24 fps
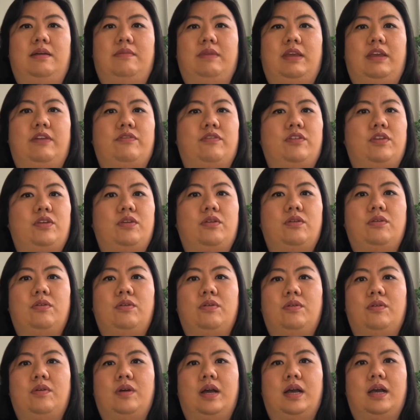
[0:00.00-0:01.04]
If
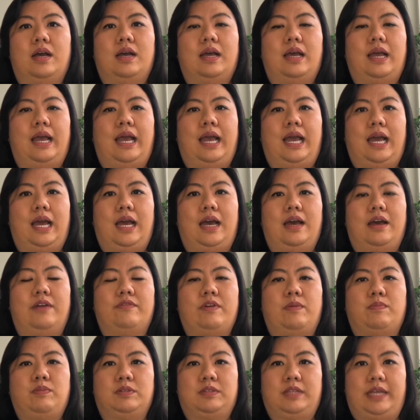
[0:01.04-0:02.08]
you have
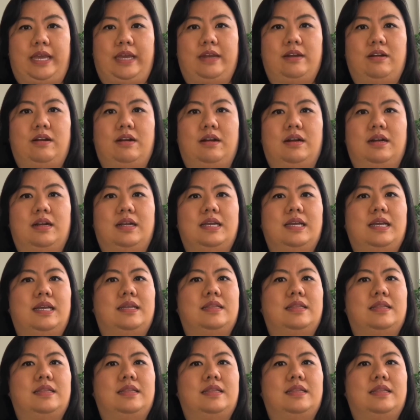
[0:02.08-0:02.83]
a planner,